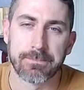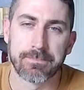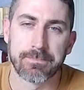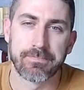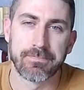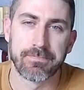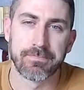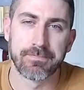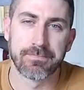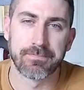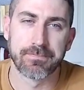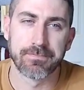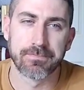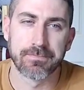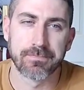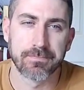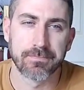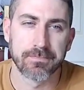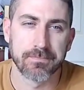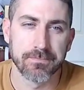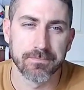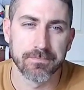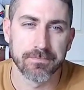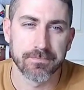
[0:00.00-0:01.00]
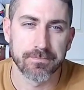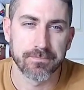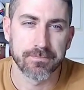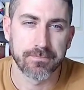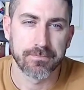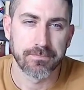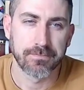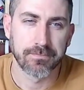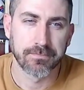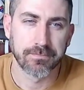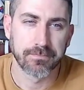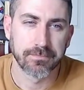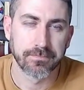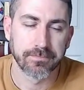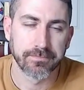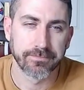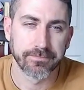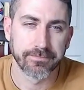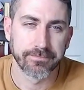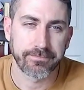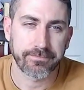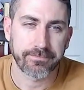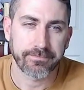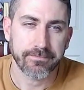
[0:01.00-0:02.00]

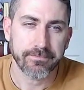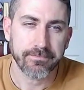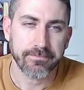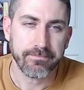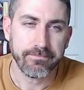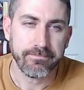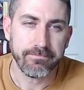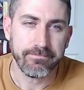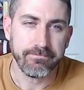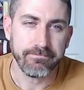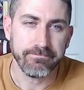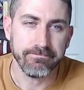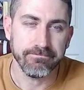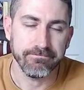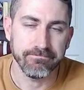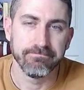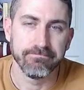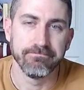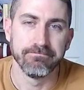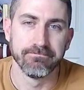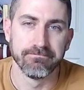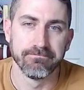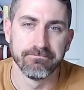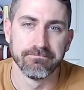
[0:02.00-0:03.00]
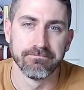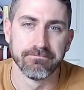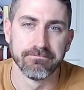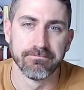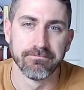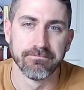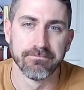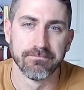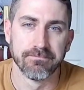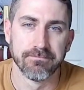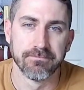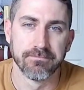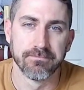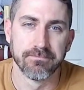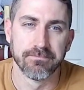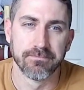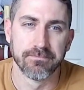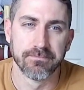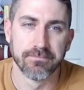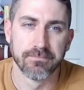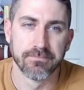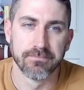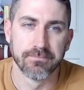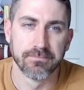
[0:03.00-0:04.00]

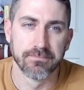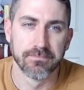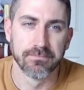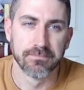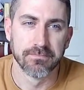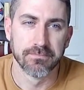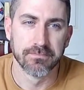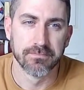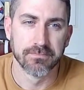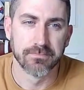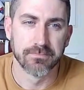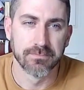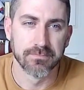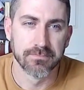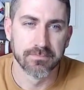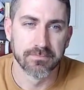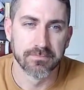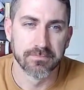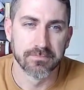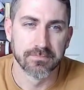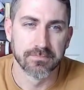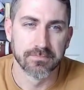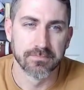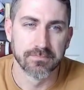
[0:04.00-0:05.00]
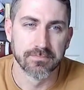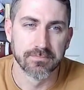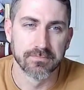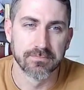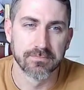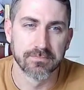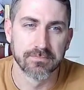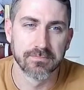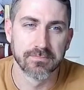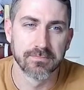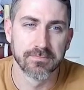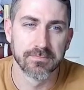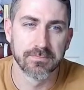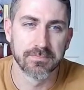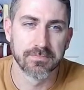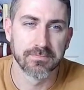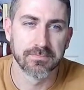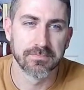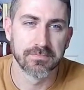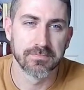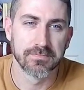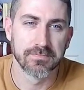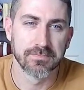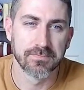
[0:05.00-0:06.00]

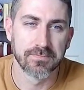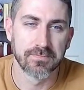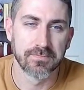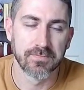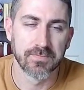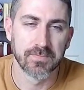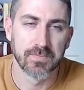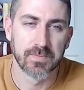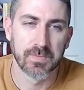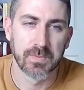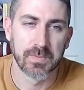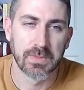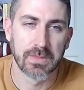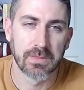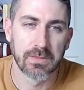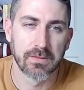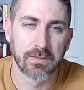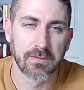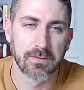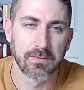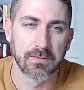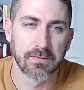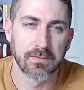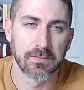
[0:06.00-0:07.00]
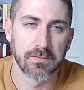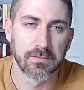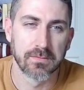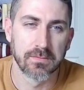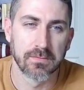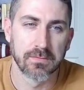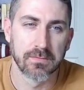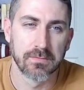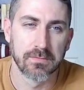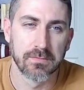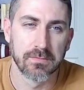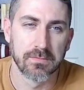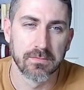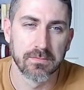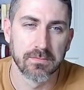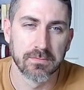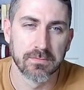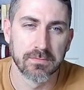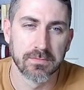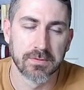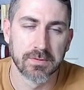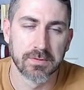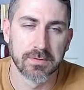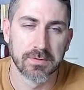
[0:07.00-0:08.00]
This person isn't speaking.